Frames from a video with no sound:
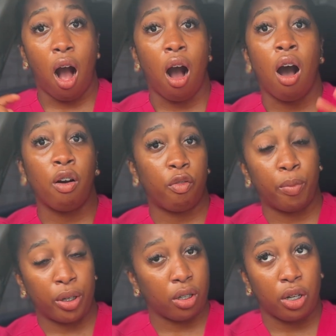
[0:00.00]
off
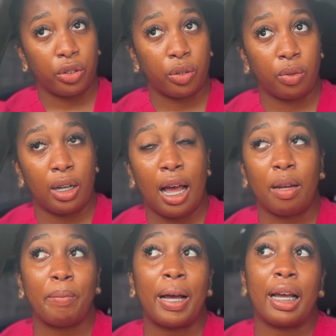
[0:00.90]
birth control,
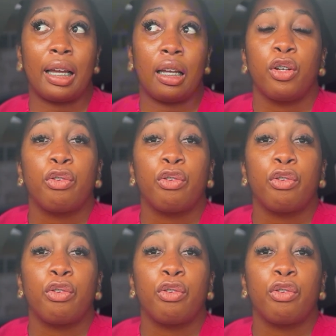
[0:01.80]
and my